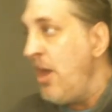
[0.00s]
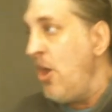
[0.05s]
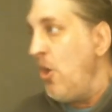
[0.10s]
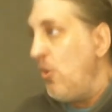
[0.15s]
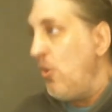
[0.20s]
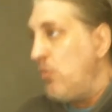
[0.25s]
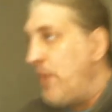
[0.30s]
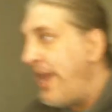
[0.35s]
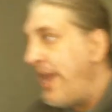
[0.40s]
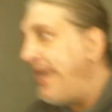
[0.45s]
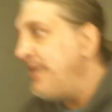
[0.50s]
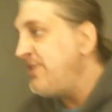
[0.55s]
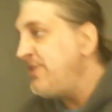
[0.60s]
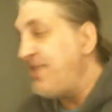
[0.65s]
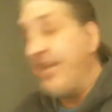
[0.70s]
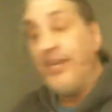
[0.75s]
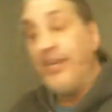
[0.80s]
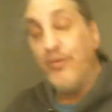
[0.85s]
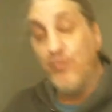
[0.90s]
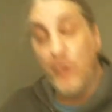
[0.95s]
ways that
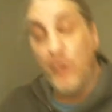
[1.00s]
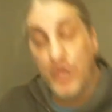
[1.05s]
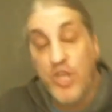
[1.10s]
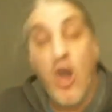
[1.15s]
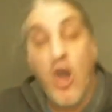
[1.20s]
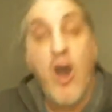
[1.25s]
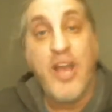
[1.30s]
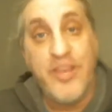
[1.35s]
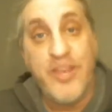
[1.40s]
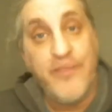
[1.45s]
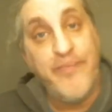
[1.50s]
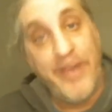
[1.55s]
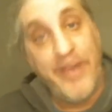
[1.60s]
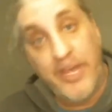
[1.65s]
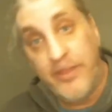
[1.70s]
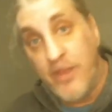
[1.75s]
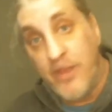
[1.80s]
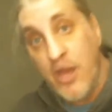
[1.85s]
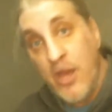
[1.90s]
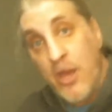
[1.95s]
it would not have
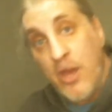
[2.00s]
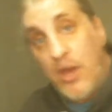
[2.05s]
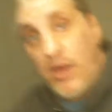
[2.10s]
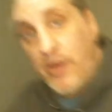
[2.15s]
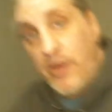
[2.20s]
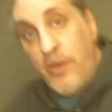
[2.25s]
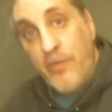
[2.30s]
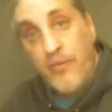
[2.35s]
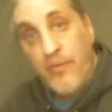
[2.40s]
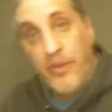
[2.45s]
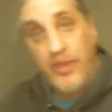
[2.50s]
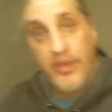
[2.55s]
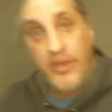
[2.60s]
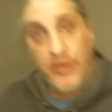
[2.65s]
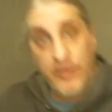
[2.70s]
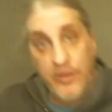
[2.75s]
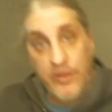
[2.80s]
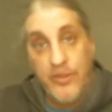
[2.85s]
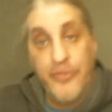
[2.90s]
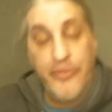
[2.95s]
been
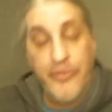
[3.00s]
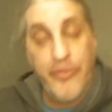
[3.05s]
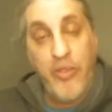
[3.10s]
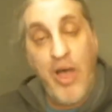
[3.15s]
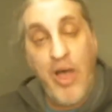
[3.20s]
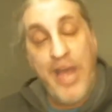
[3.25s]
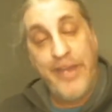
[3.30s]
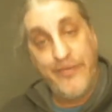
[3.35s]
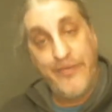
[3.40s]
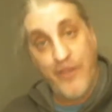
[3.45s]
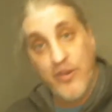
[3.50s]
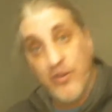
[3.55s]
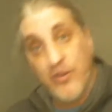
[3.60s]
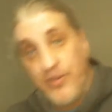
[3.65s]
in life under